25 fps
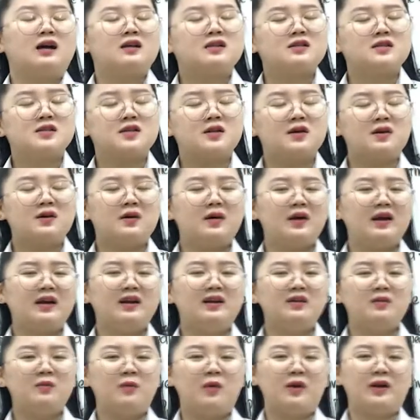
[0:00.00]
So
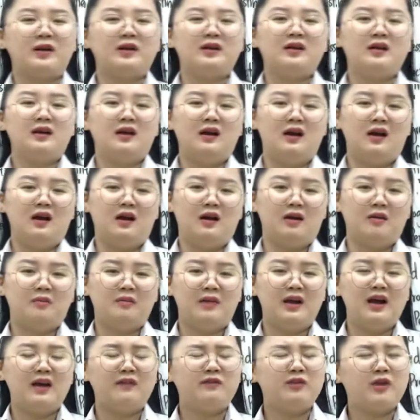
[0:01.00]
everyone,
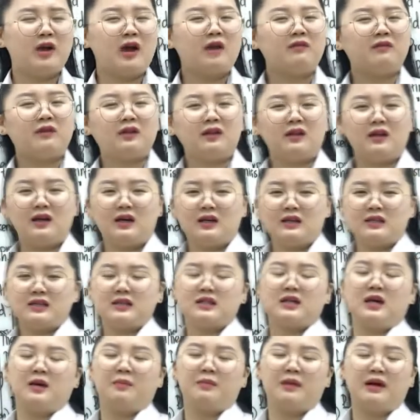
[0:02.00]
have you ever
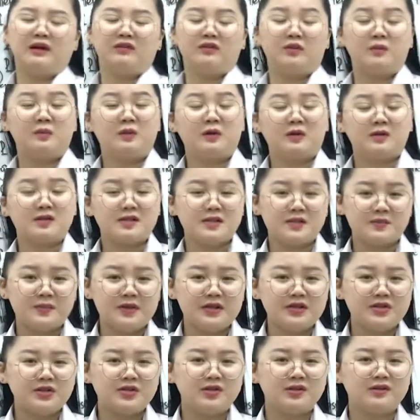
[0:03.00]
learned about reported
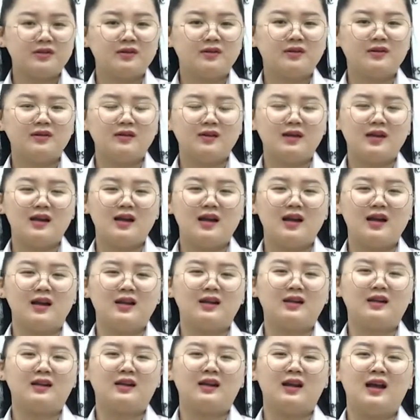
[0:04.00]
speech?
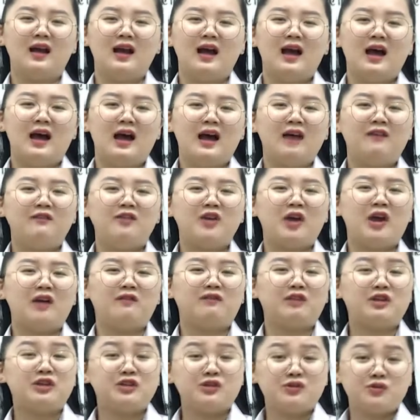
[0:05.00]
And have you
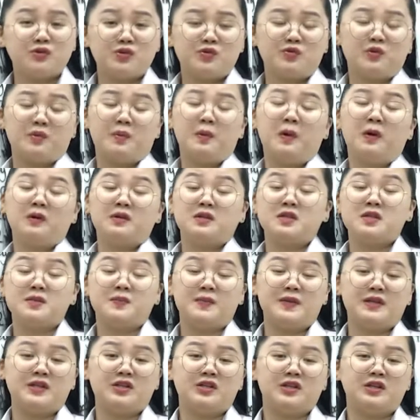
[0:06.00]
ever used reported
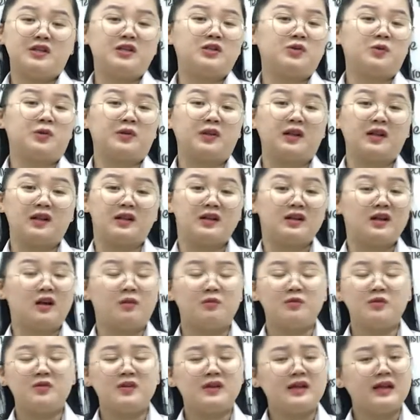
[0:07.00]
speech in your daily
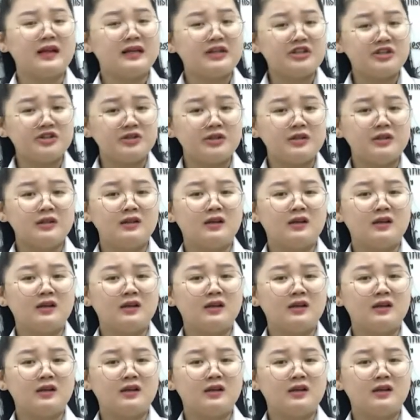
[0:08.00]
communication?